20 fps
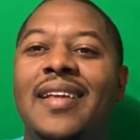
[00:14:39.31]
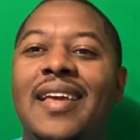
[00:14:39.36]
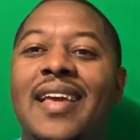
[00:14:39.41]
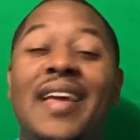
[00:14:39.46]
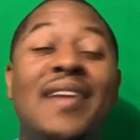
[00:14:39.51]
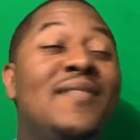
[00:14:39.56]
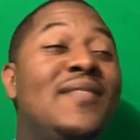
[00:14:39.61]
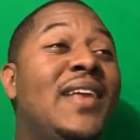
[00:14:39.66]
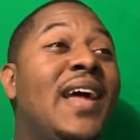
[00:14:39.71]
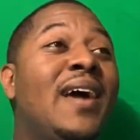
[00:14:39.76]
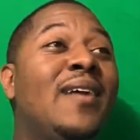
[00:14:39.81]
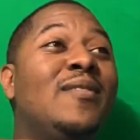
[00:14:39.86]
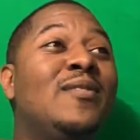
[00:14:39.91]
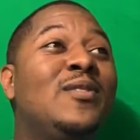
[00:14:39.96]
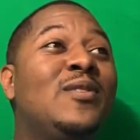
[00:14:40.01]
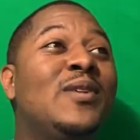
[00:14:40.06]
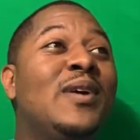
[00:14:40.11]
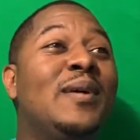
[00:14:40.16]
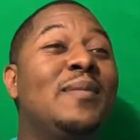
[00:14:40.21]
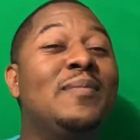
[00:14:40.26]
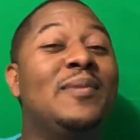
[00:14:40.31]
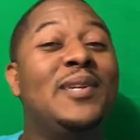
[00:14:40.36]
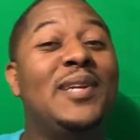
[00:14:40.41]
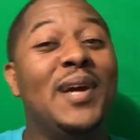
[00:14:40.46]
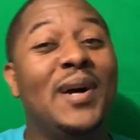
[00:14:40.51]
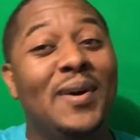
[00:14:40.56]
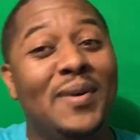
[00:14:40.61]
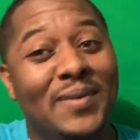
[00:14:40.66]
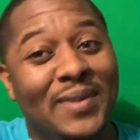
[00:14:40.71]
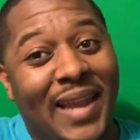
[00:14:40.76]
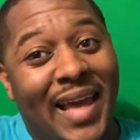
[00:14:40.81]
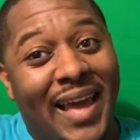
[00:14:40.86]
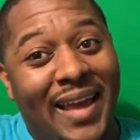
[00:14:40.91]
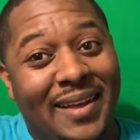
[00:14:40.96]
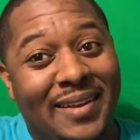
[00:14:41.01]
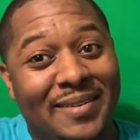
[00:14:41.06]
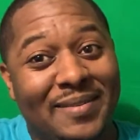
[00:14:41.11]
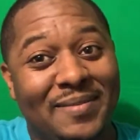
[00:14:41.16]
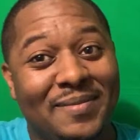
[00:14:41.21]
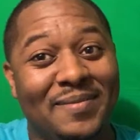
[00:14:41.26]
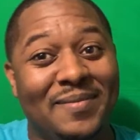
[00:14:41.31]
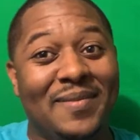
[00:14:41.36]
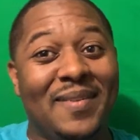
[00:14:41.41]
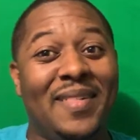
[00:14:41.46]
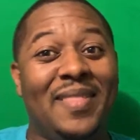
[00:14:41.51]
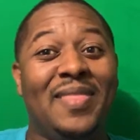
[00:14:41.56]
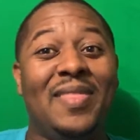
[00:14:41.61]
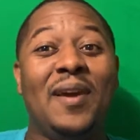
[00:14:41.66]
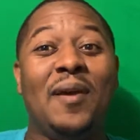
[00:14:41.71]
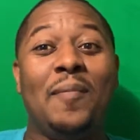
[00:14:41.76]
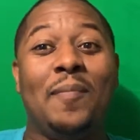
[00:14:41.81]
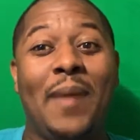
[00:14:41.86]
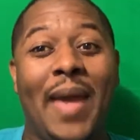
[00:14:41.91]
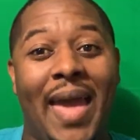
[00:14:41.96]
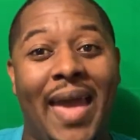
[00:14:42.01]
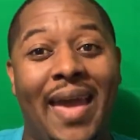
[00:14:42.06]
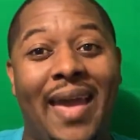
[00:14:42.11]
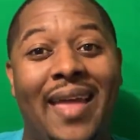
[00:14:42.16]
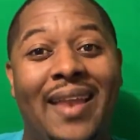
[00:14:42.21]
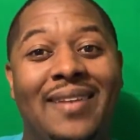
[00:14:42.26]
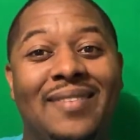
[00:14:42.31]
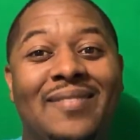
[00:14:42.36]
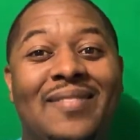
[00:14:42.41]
If Donald Trump don't like them, they're bad.